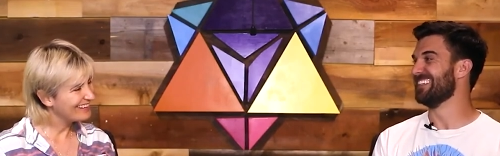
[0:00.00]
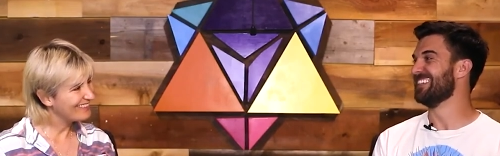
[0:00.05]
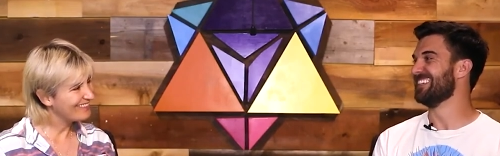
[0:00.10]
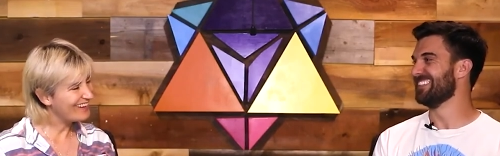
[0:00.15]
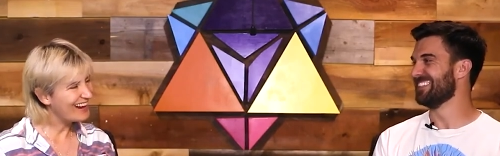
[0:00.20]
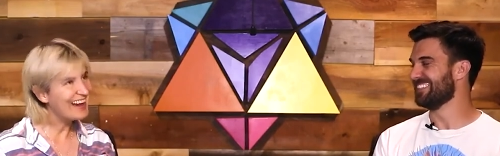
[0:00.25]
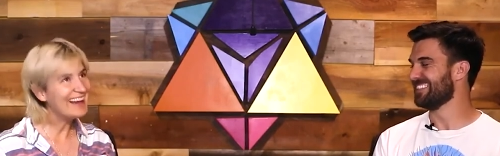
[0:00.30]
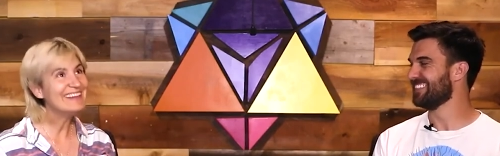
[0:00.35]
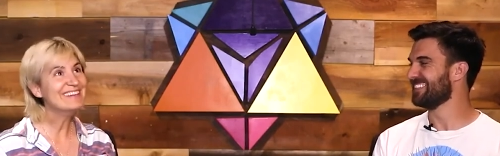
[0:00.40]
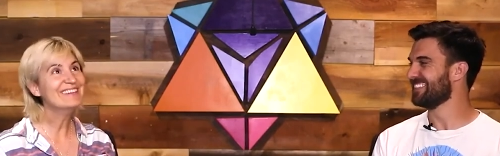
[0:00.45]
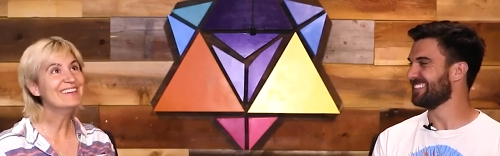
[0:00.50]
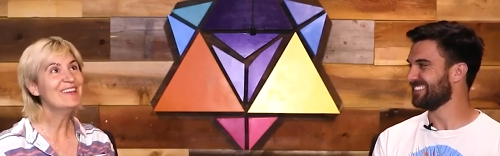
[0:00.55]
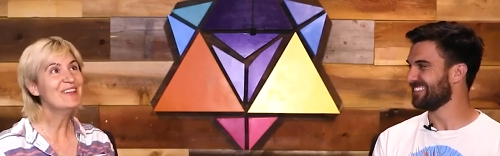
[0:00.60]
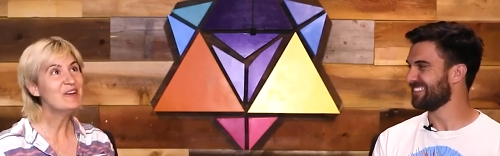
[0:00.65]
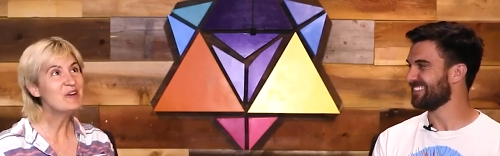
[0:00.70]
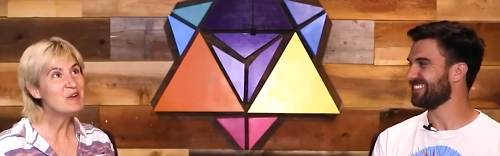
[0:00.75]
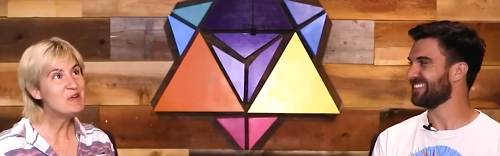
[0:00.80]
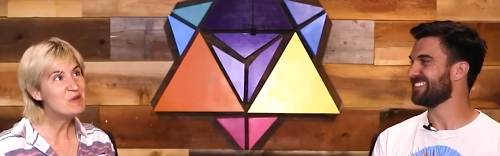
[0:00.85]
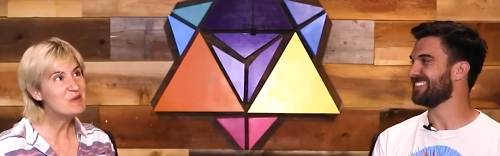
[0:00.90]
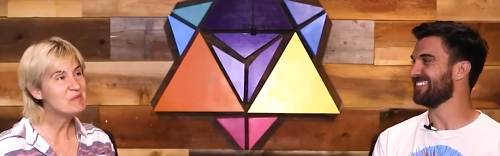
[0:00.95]
Speaker 1: You know, I
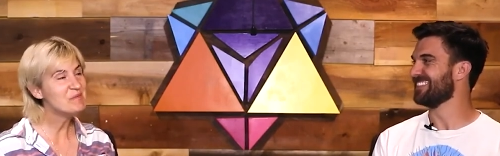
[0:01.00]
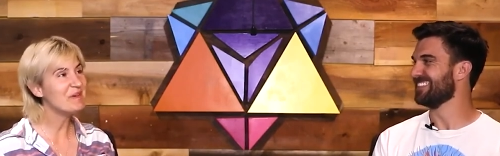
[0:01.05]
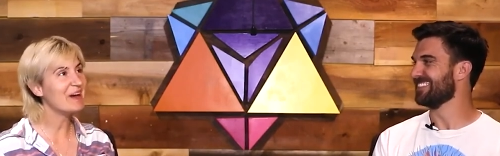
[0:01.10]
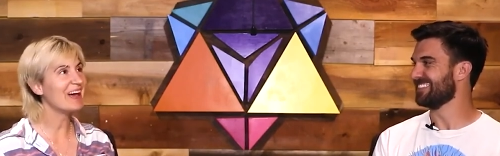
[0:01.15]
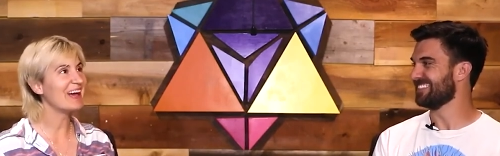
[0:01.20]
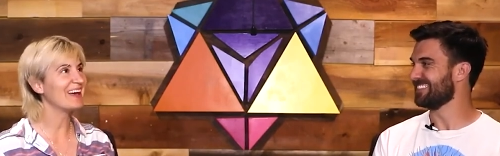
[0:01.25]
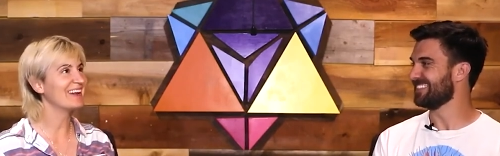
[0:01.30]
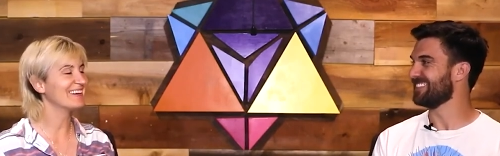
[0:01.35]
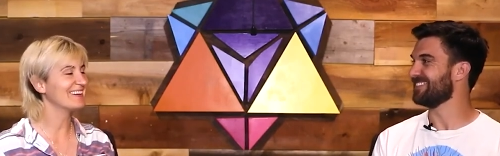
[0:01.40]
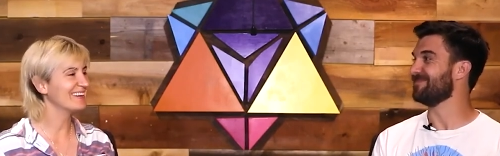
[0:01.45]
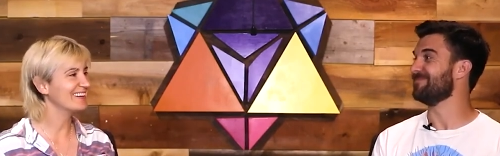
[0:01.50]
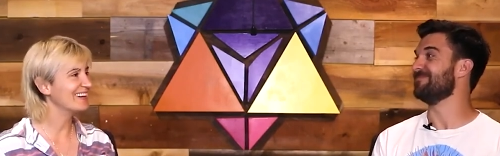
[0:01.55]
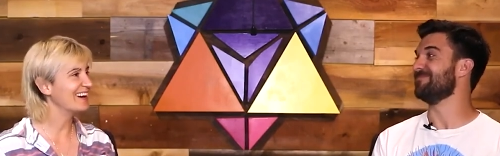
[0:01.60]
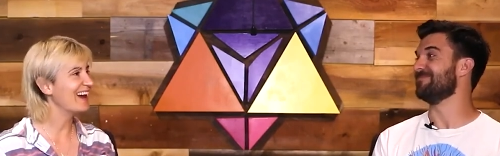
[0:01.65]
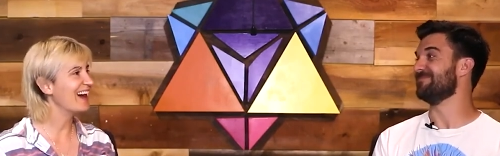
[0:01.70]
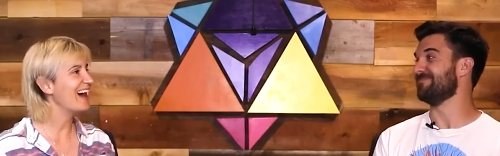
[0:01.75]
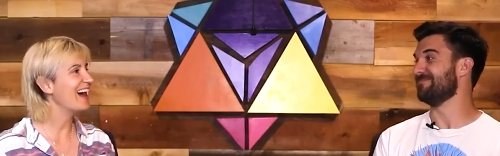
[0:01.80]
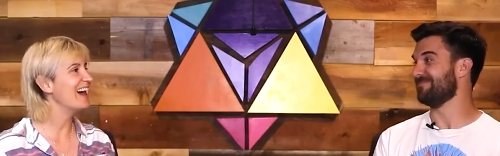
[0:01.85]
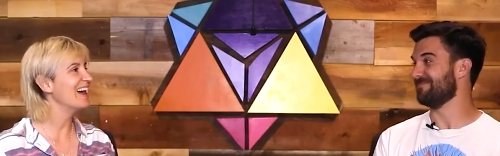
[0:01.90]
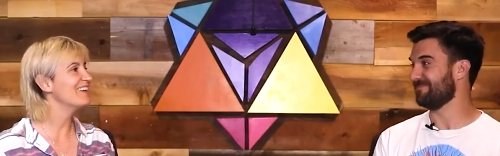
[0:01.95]
knew
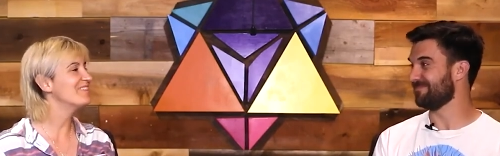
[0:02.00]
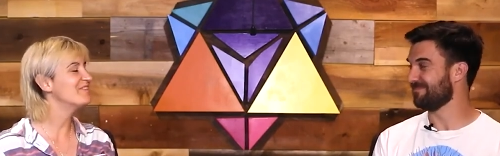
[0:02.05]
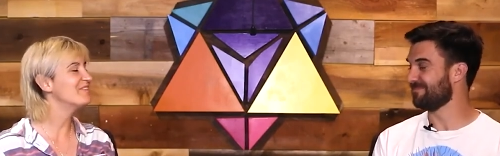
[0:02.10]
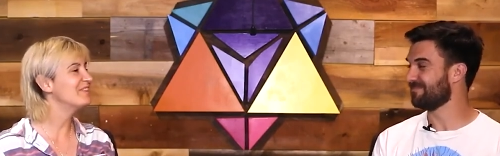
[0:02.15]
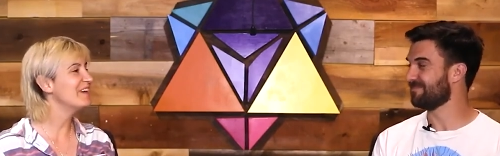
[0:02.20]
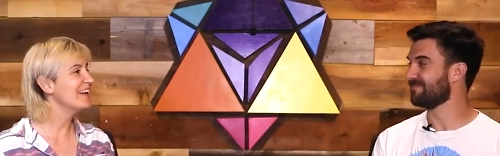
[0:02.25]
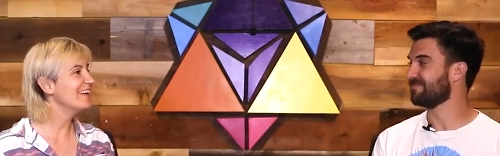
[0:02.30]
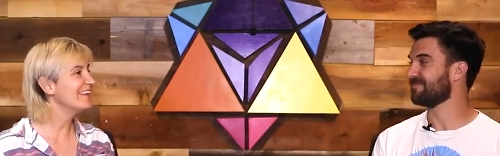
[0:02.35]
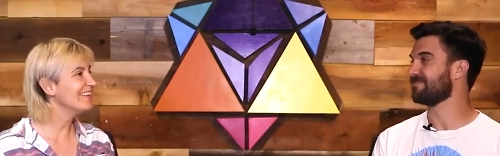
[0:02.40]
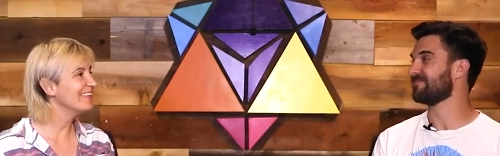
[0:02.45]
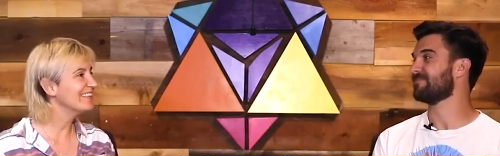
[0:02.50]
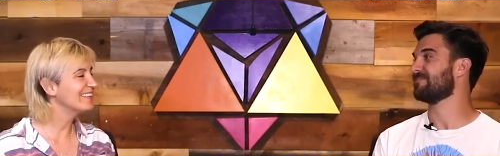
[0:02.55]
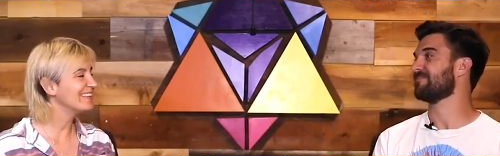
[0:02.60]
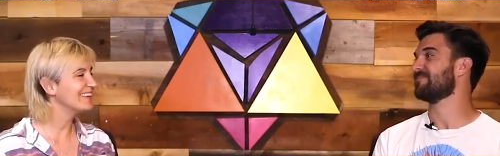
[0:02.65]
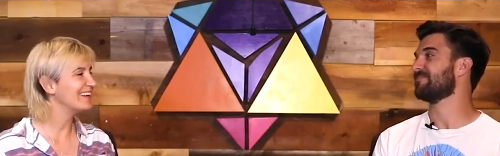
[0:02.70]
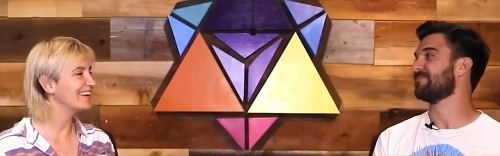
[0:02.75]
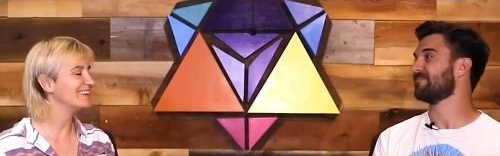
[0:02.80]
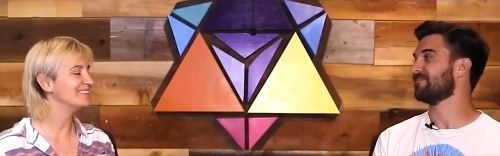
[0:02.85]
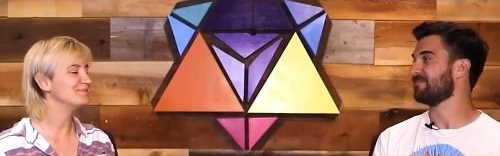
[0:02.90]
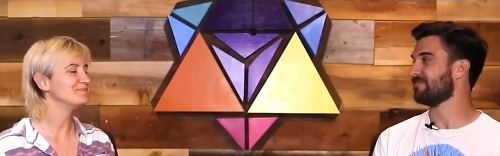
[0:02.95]
better. Mm-hmm. I felt
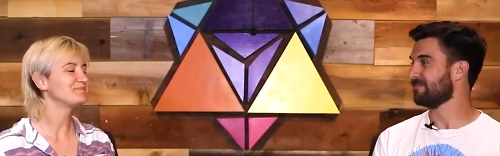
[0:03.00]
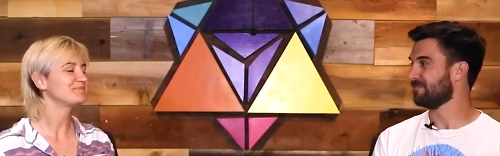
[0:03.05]
it.